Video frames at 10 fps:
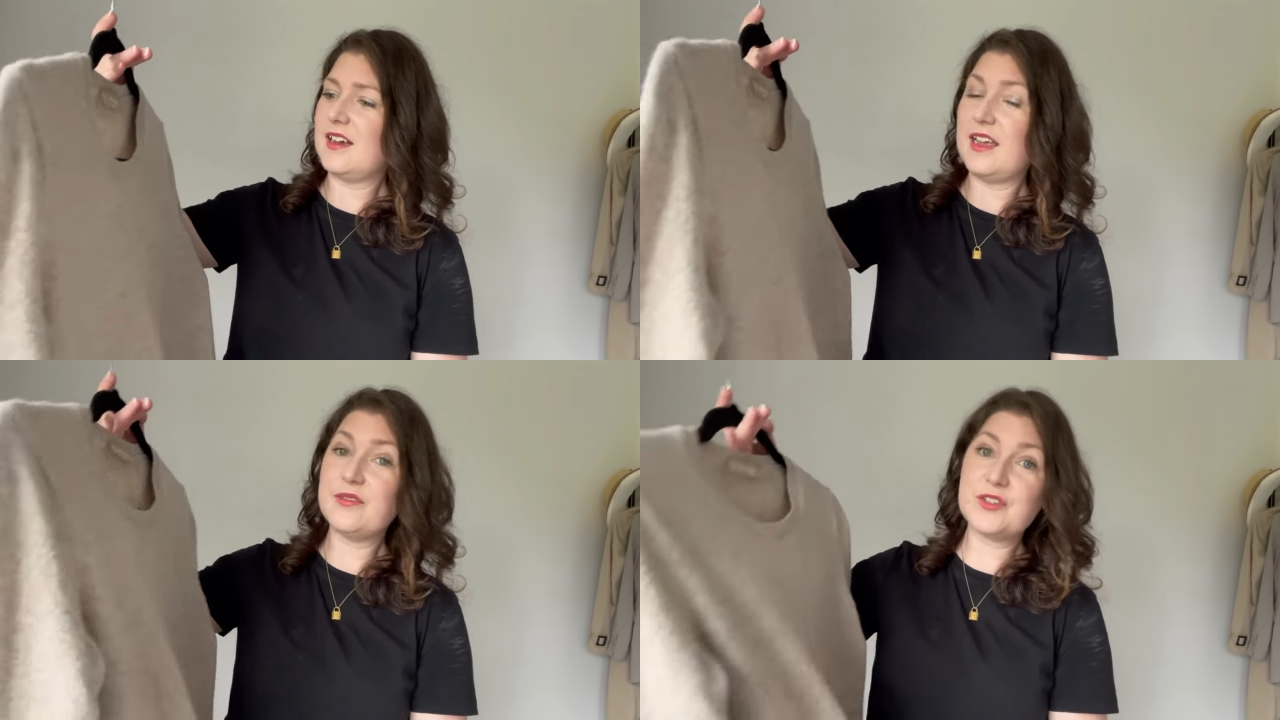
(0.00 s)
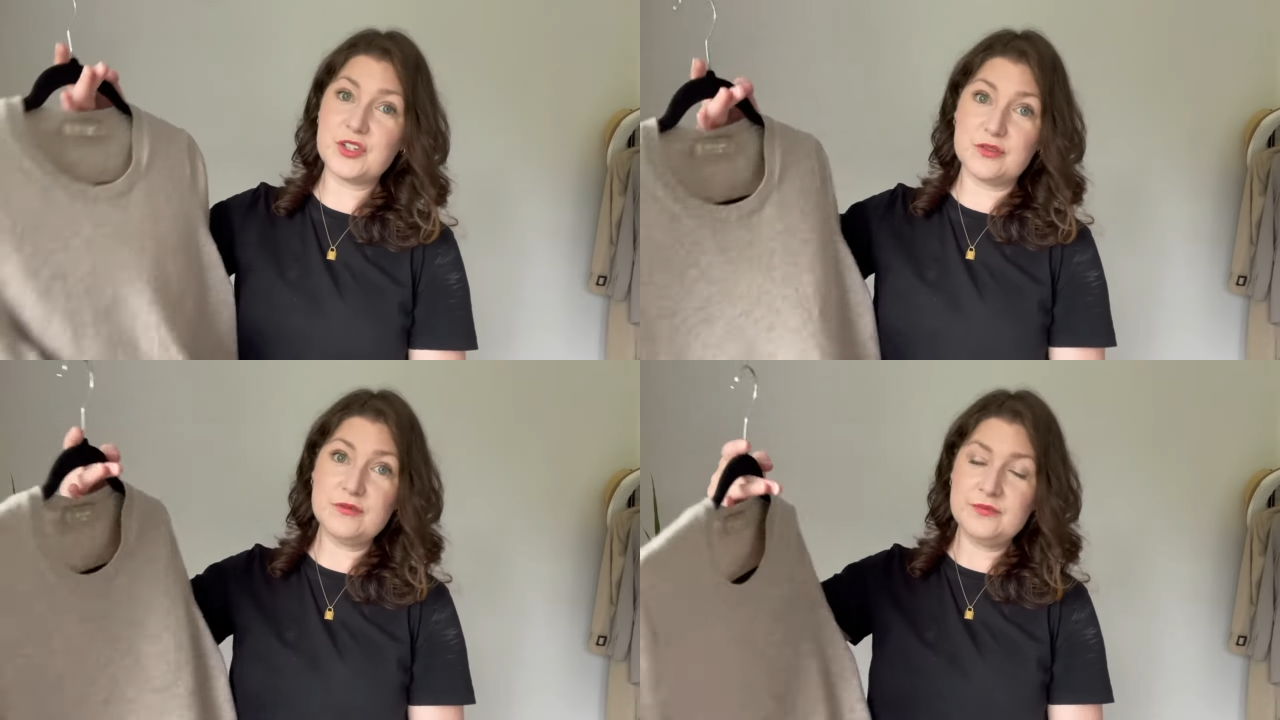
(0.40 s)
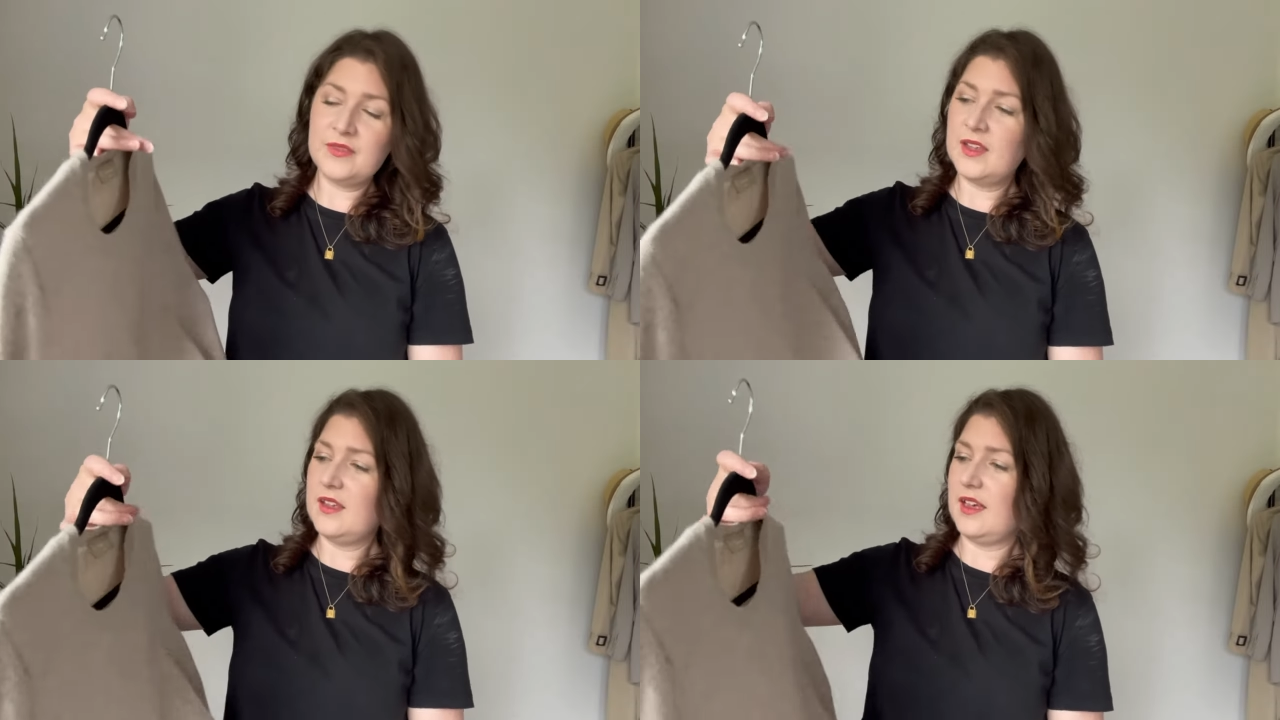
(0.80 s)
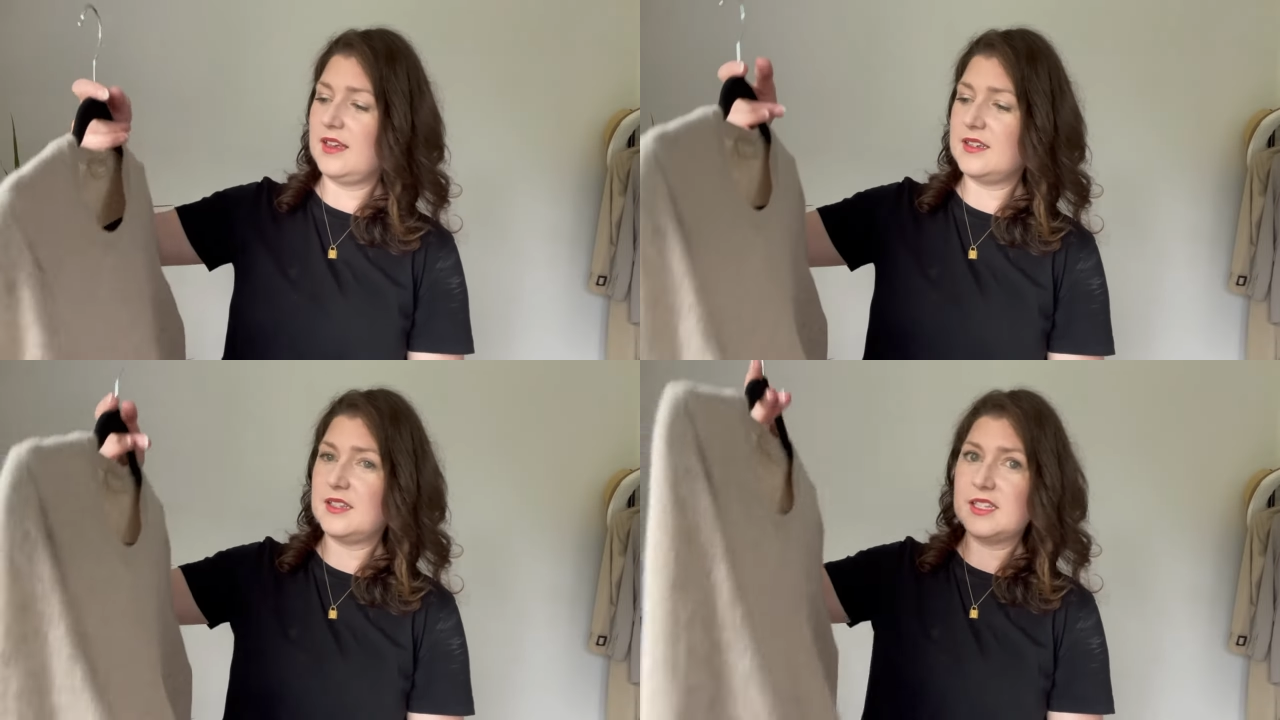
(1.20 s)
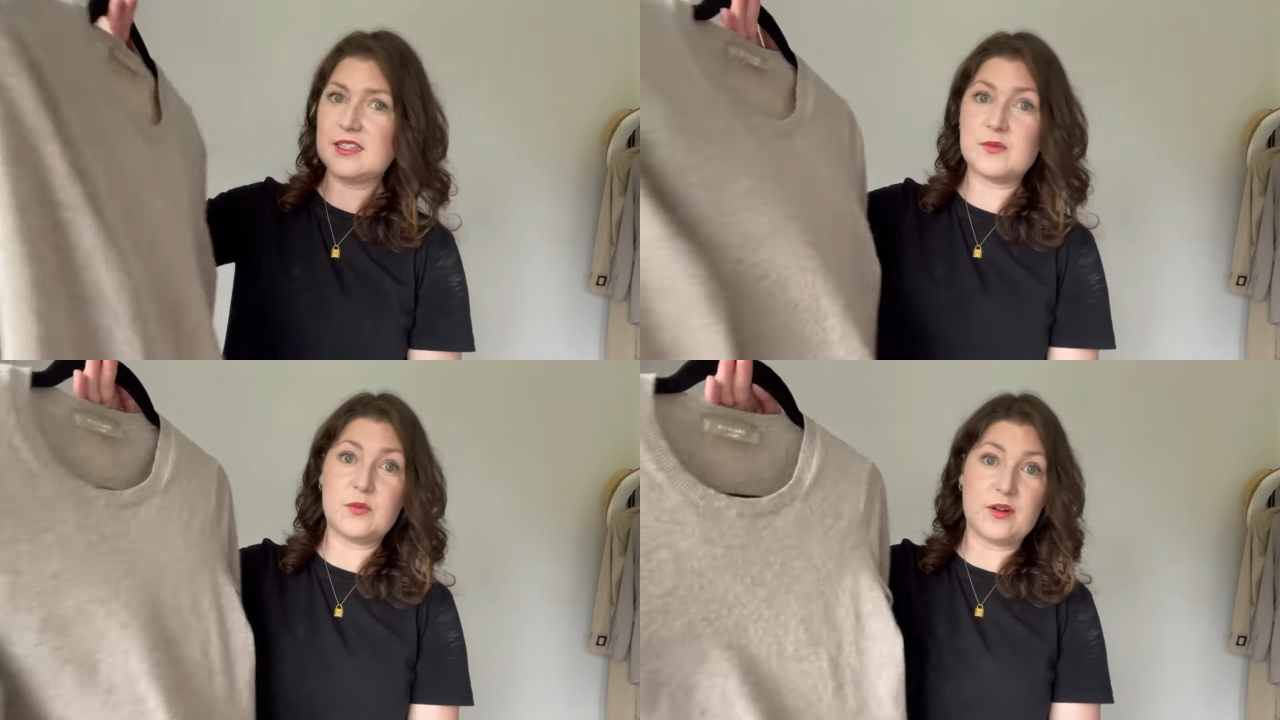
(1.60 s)
I have two, and this
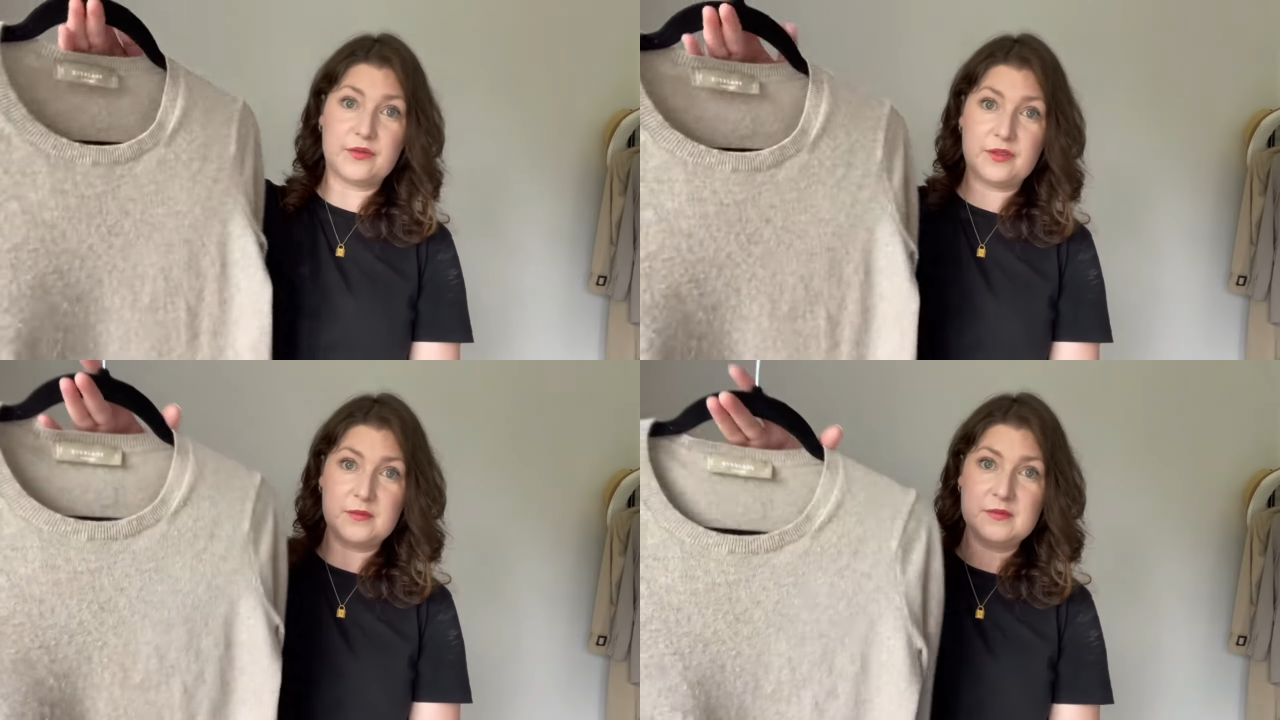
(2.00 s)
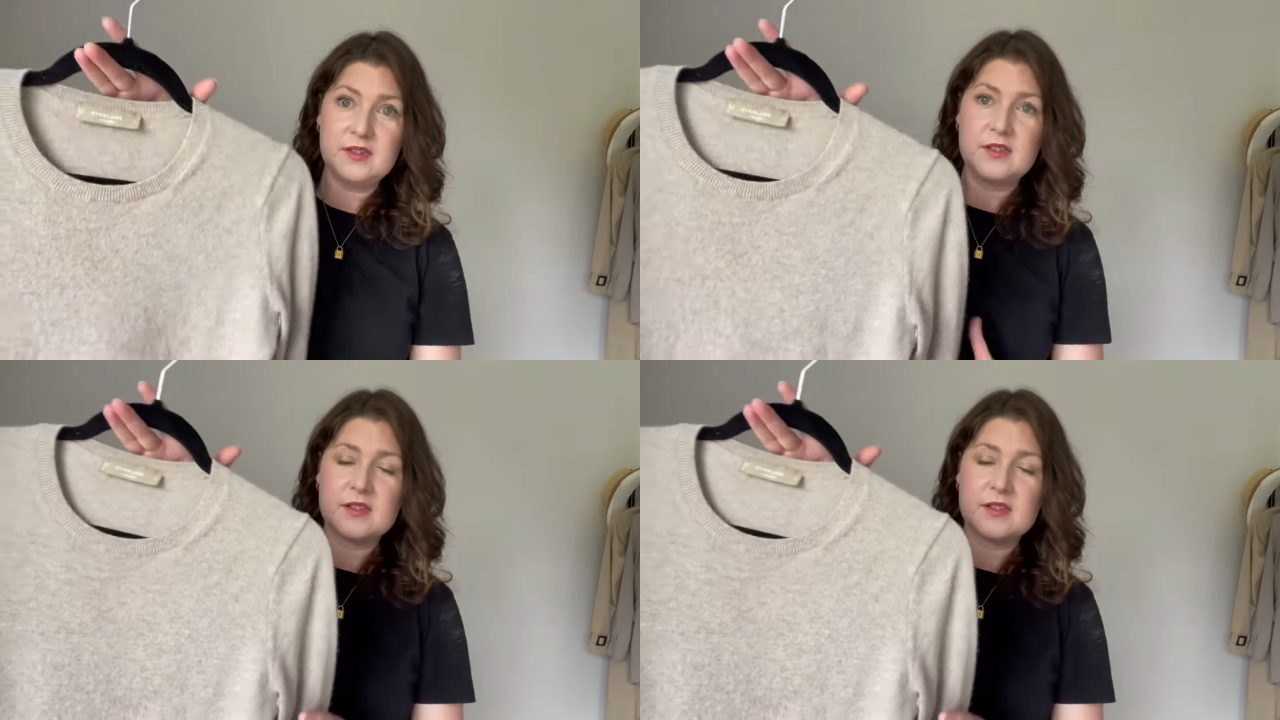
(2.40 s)
is one of them.